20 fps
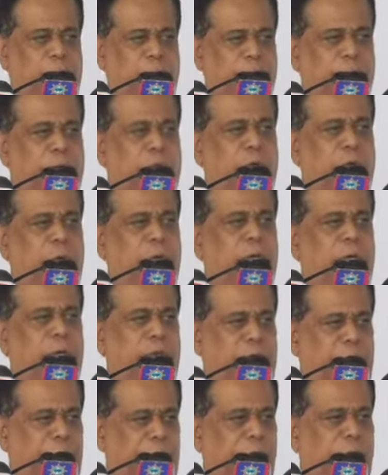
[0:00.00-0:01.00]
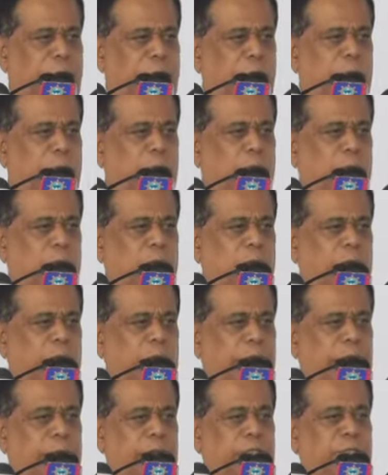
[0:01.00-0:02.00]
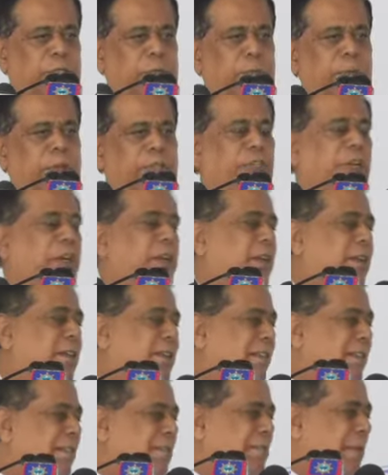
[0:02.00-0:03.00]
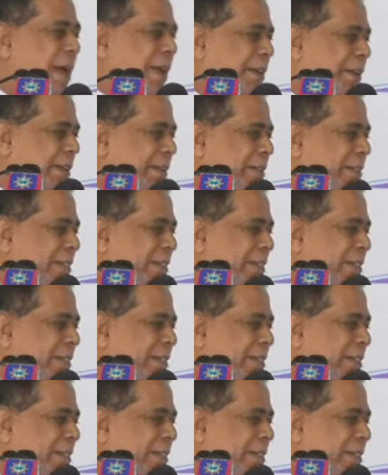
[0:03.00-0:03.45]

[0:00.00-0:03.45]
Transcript: we should treat you in a special manner